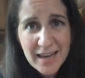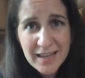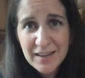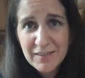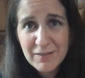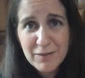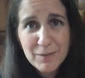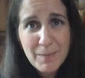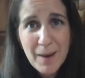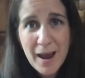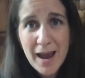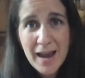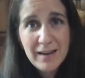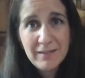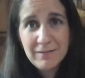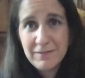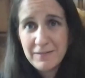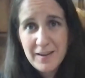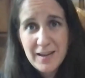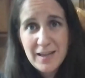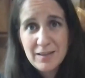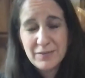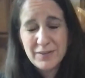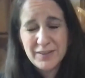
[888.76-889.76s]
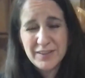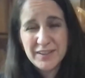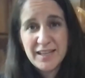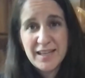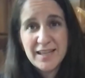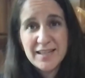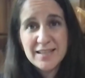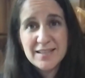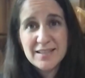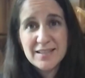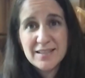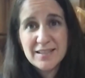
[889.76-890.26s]
I mean, can you even
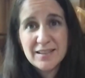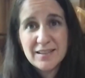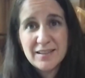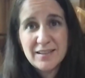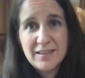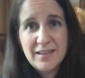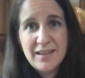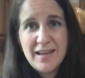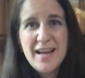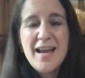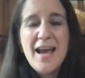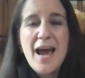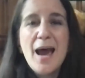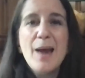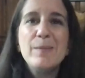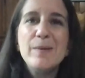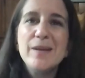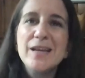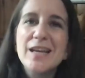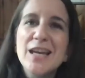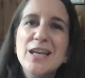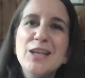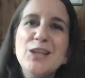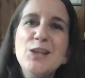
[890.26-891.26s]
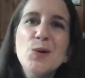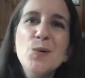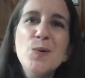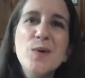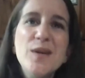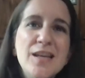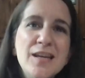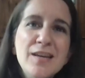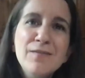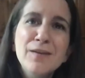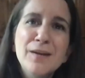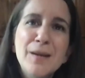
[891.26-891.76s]
imagine what it might
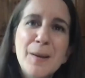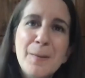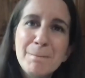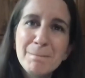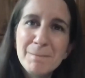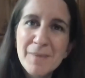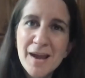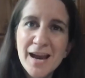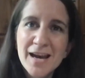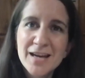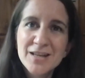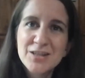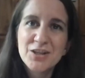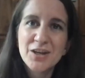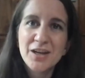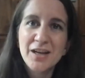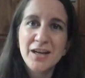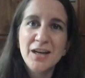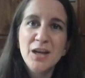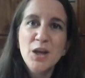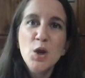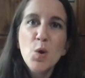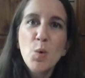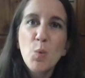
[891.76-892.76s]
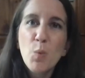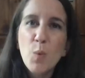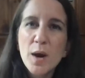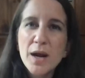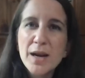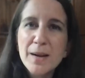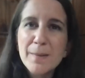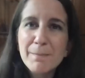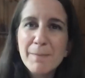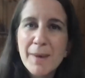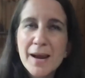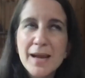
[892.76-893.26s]
be like? You likely
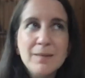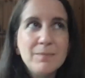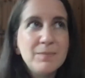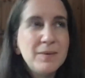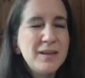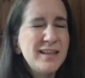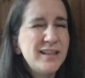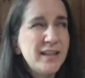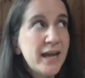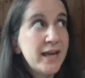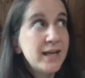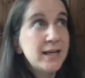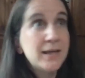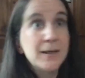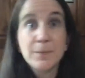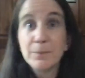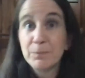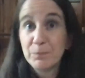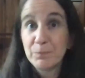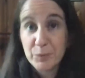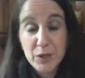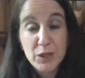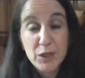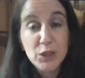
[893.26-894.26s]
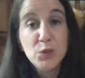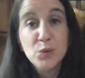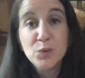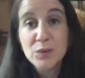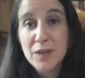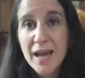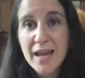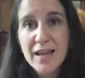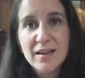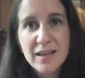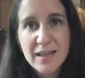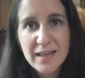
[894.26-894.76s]
can imagine to
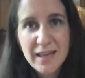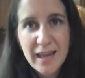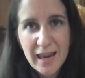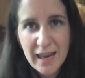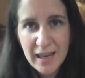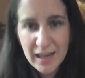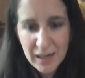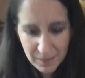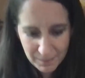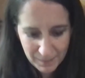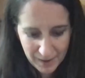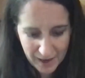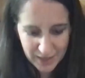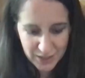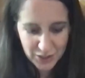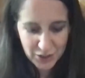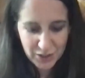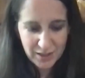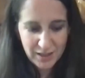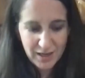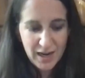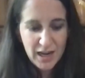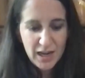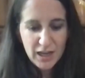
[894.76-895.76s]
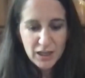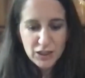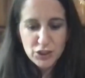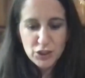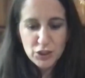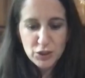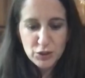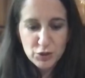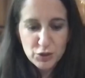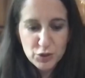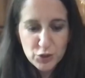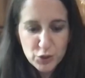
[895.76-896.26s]
plant something, to
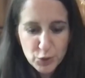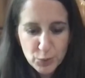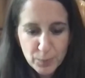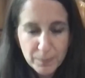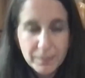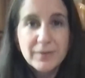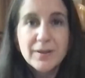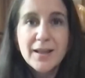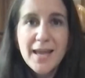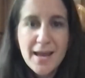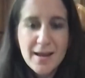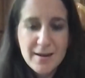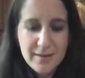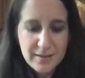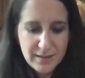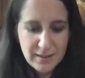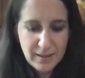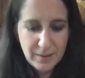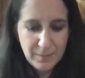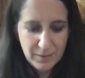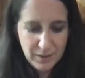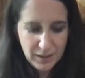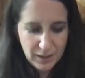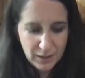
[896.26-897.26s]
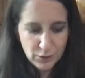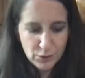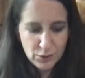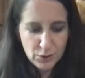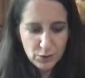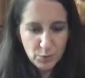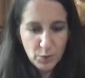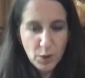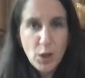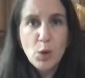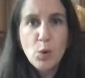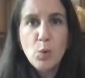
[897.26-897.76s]
work on something, to
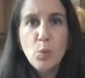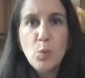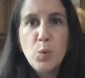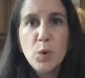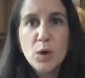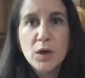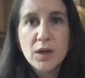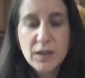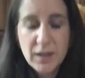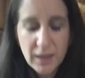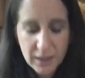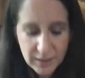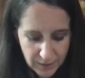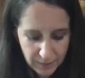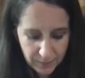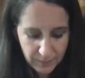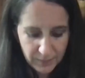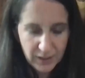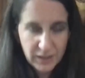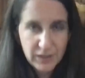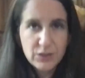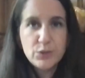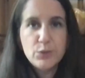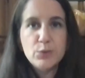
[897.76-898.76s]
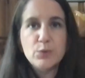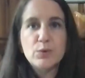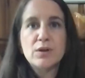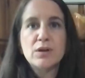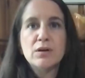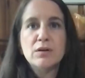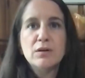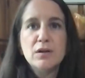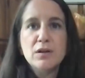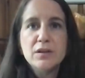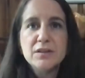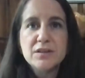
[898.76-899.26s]
cultivate something And you
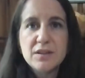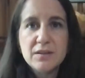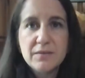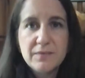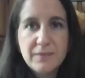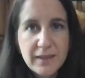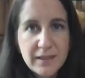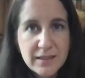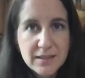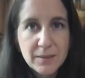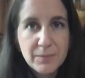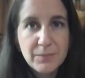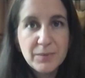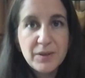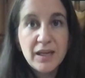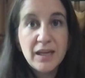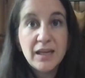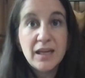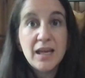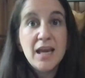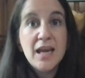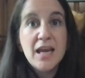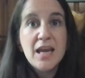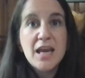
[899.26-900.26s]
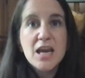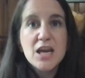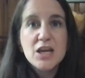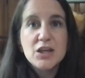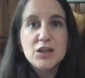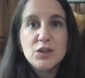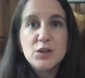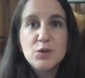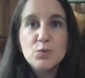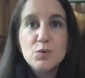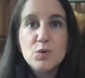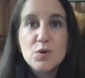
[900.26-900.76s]
know that God is going to
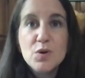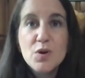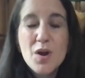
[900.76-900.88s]
keep